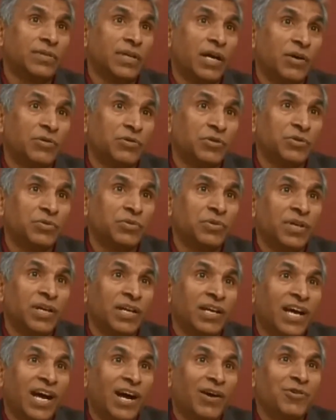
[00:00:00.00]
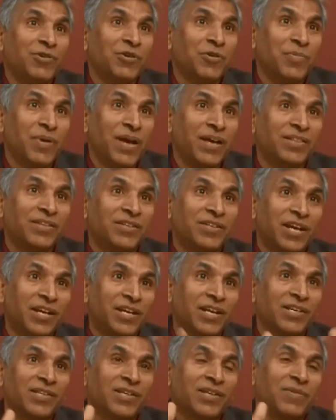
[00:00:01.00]
How do you make the
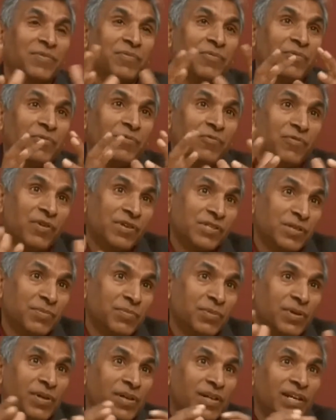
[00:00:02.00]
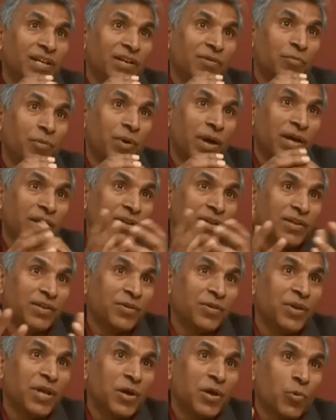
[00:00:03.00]
data visible in a way,
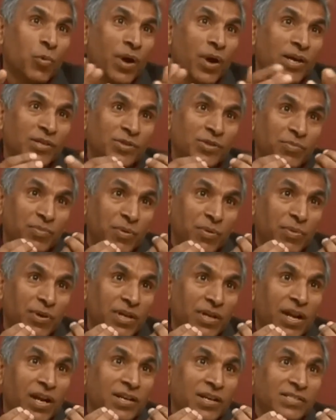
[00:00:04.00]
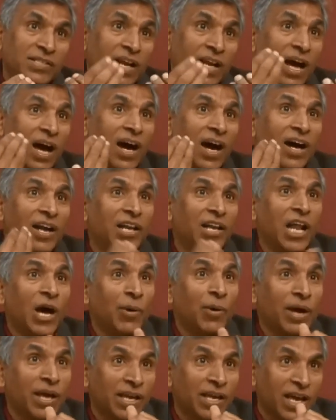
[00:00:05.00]
unique way, so people can understand, aha,
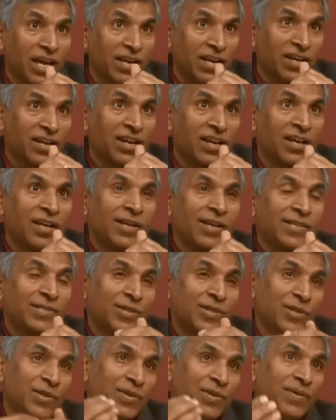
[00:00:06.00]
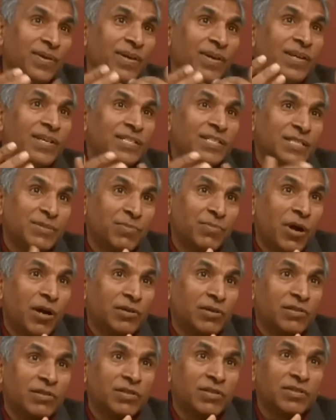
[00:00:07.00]
now I get it. So the
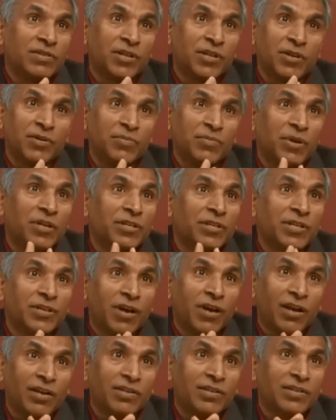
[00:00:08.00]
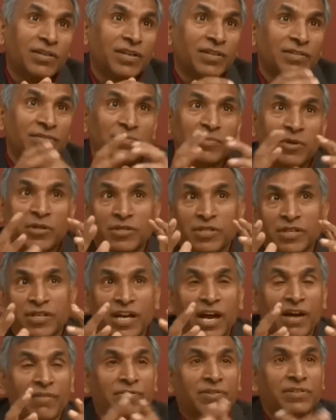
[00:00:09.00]
smarter, multicolor and
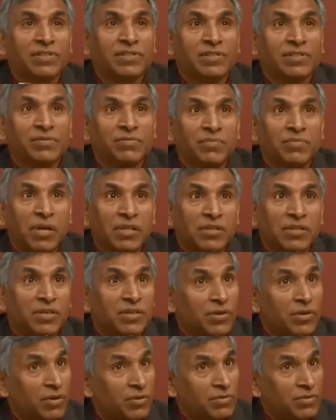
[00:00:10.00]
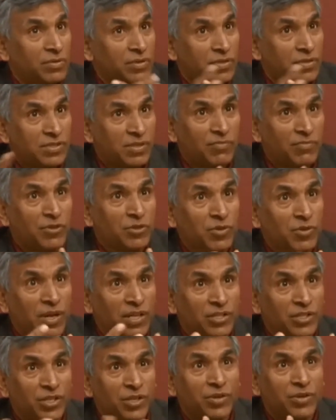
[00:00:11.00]
multigraphical method or some
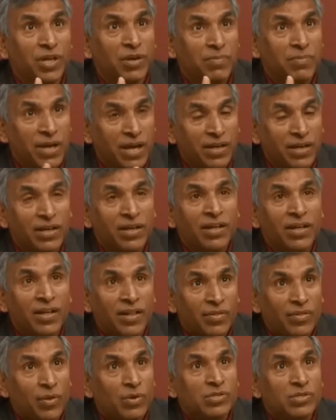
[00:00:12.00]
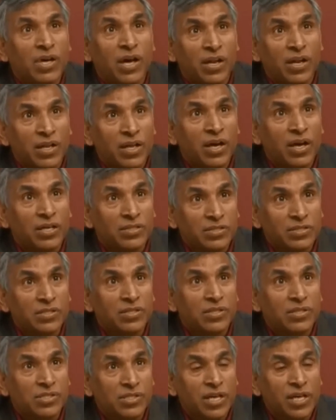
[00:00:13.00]
visualization you can make, those are
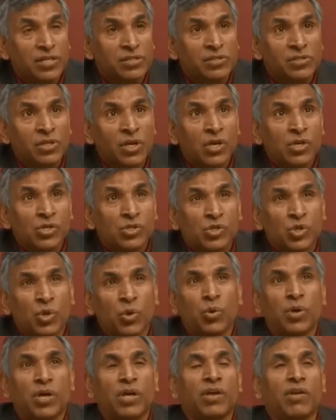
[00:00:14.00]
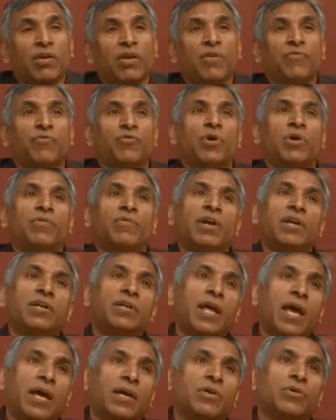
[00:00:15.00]
other skills. So if you are
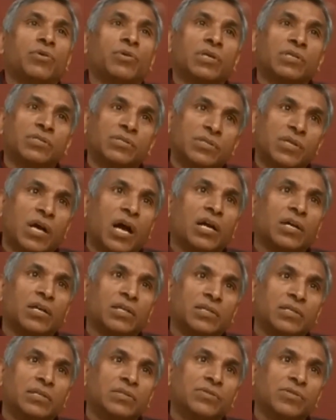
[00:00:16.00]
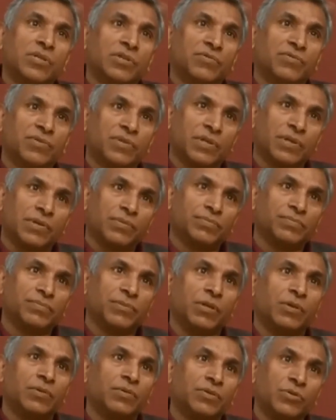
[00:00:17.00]
a tech, you can start at the sort of the
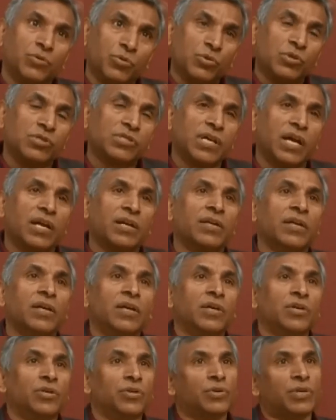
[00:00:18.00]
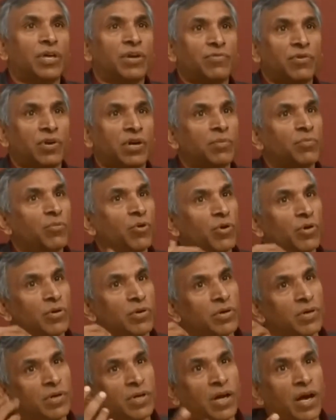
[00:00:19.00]
tools end. If you are
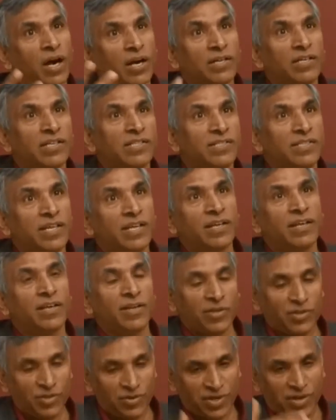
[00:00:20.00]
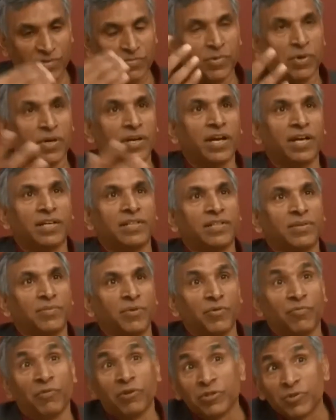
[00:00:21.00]
more artistic, you can work at the
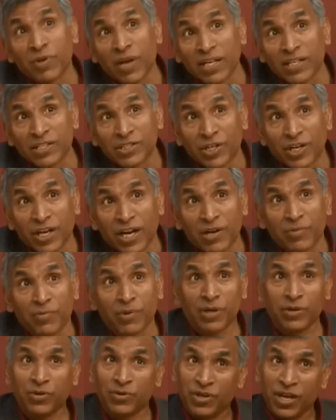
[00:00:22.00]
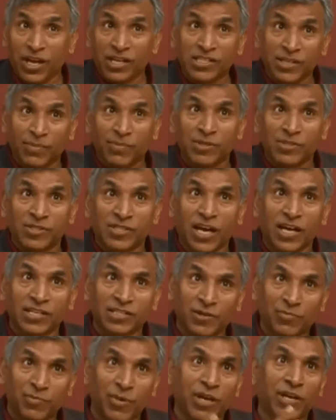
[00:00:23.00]
more visualization end, where you take some
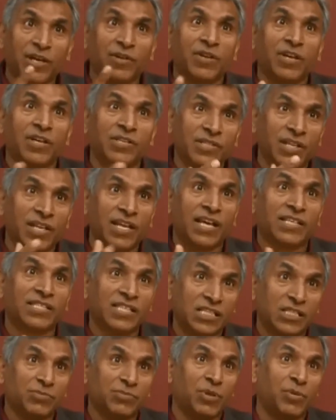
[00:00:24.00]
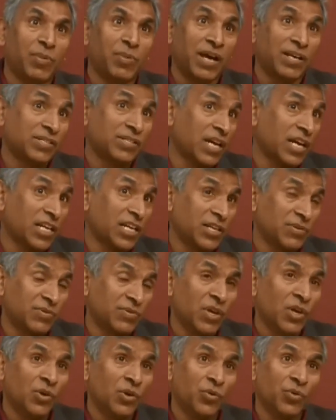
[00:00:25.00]
insights and make it easily accessible by
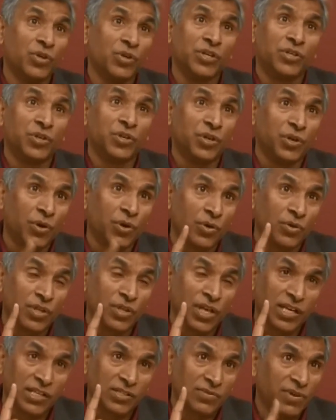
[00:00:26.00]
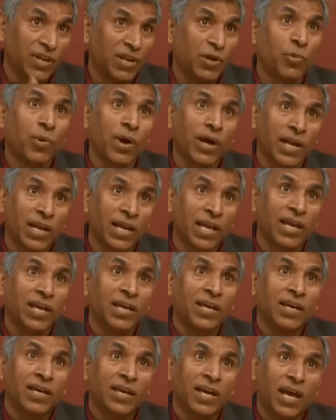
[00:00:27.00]
executives who need to know things very
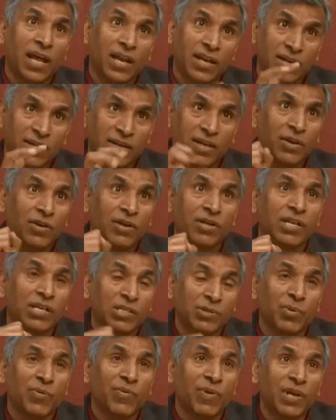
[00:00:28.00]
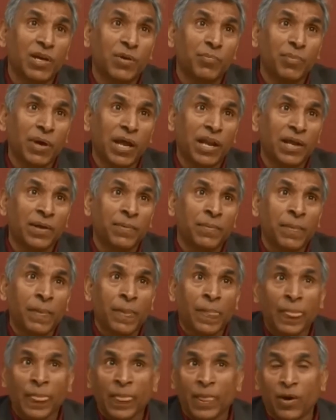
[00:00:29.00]
quickly, and it has to be very compelling.
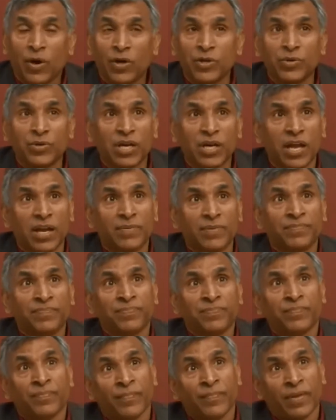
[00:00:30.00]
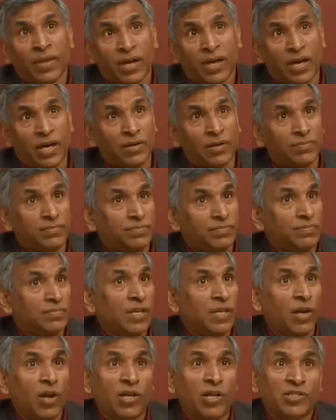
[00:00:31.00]
Or you can,
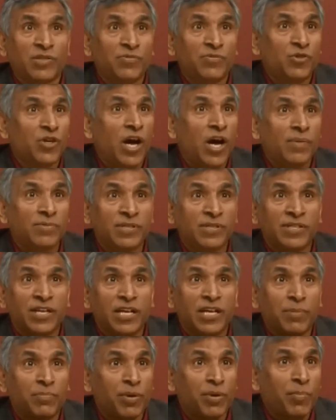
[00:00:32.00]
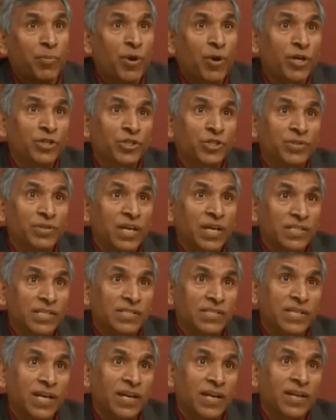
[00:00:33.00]
there are lots of jobs in data preparation. As
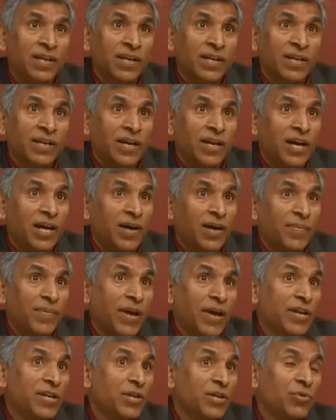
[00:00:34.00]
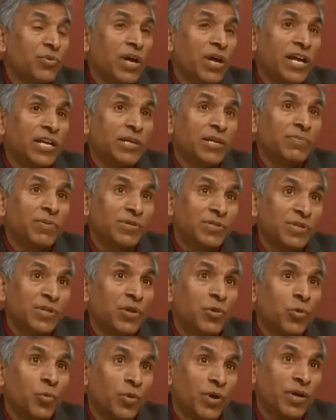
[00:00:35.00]
I said, 80 to
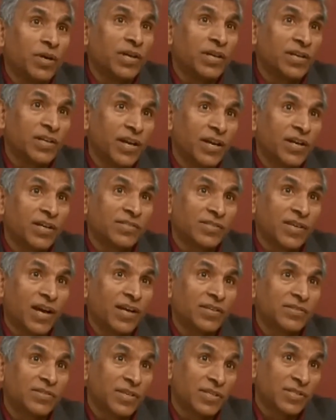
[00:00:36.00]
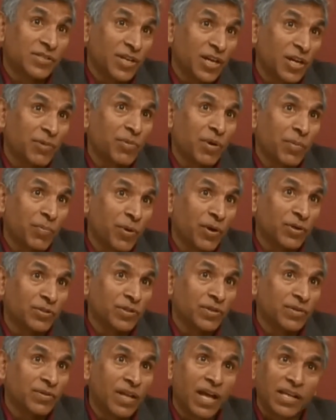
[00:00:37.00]
90% of the work in data science is data
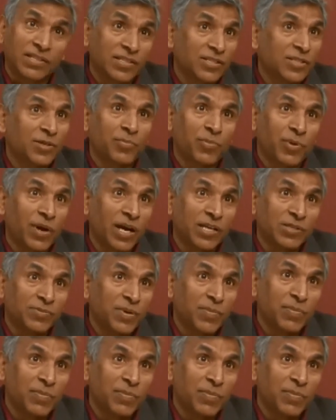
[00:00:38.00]
preparation. That's a surprise.